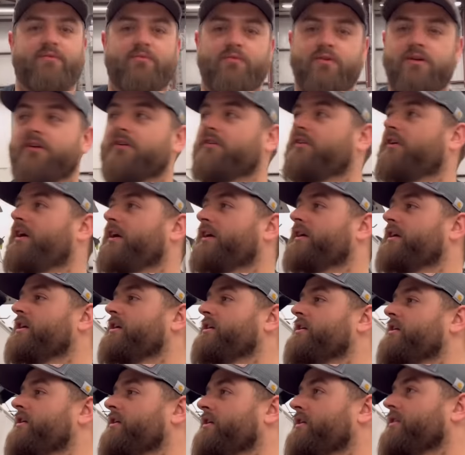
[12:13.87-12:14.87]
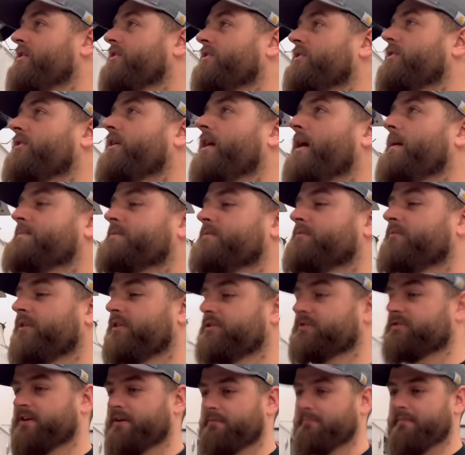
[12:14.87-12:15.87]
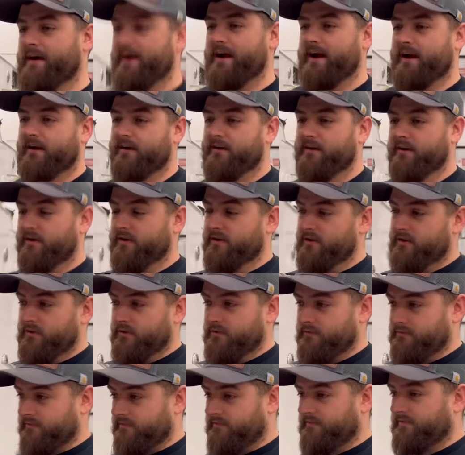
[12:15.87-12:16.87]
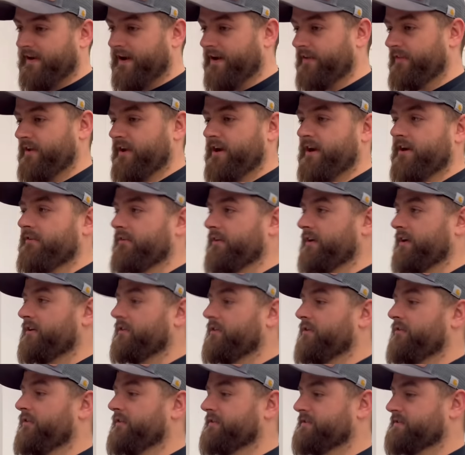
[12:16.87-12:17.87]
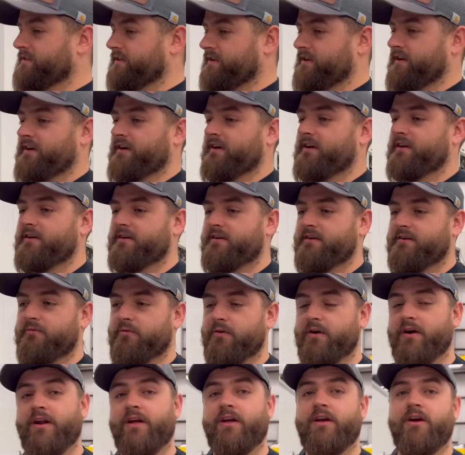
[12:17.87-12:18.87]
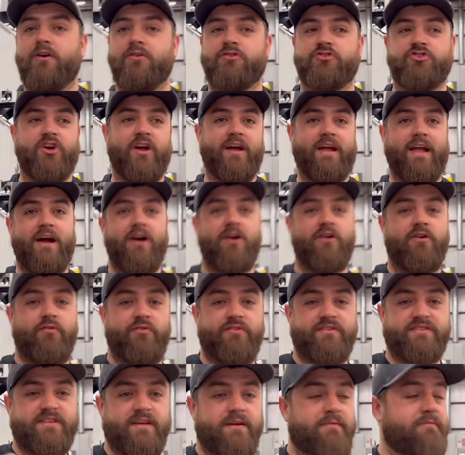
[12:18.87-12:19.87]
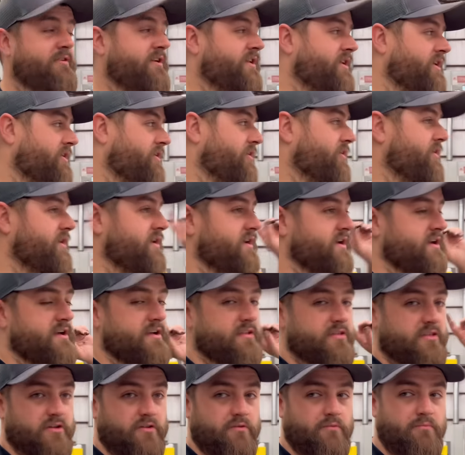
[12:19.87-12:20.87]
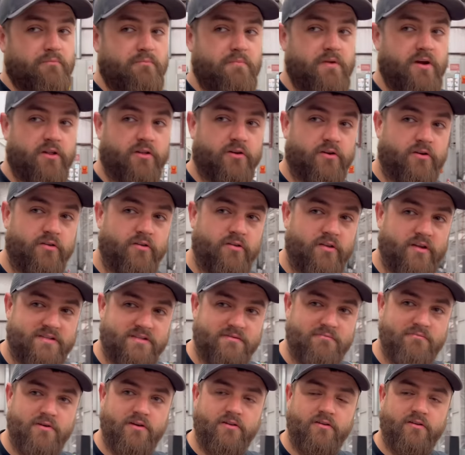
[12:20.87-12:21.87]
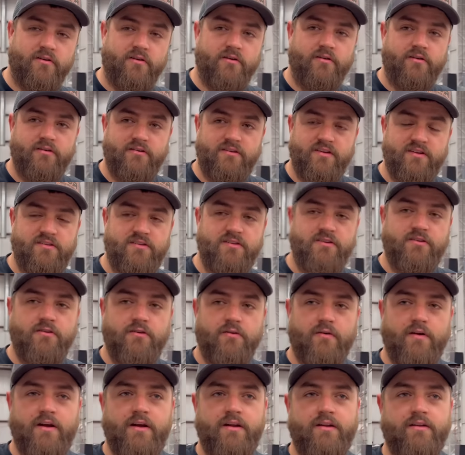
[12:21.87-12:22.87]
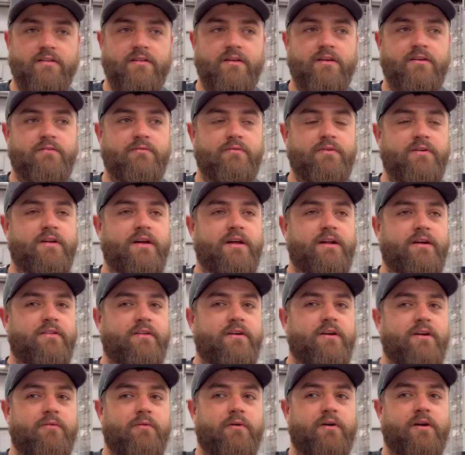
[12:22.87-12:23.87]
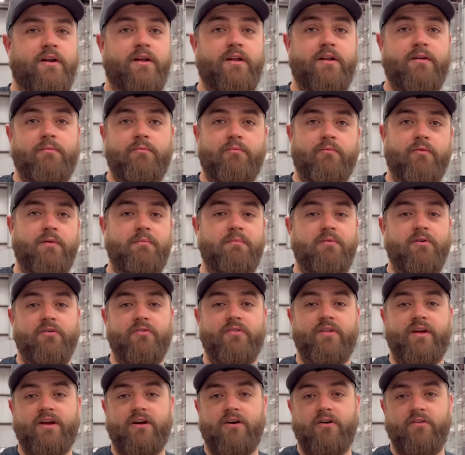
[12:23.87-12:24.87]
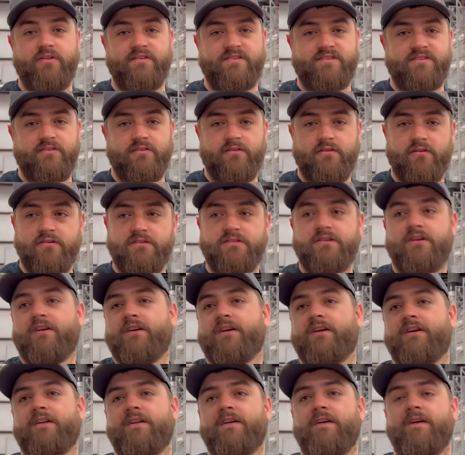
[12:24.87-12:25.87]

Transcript: one o'clock here go grab some lunch, come back. We'll find the air leak on this thing. We're gonna go check out on the same video the Miller, it's a Miller DTU, right? I think we got out there. We're gonna yep. end up rebuilding like all the cylinders on it.